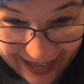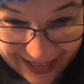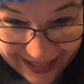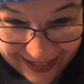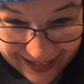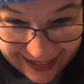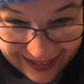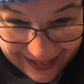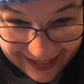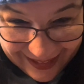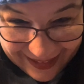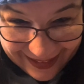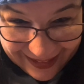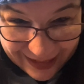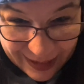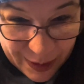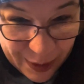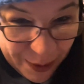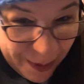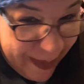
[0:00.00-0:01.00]
is?
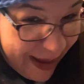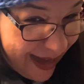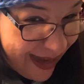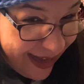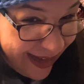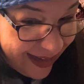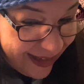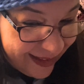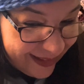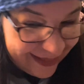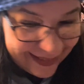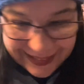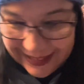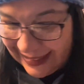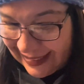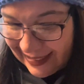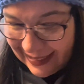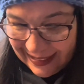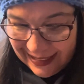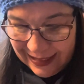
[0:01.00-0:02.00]
Who made it?
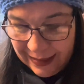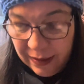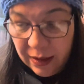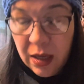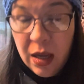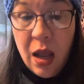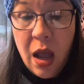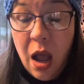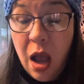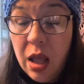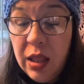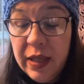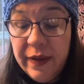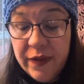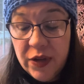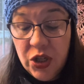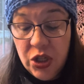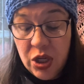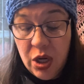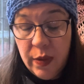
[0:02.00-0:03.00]
I'll even
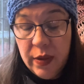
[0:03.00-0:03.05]
show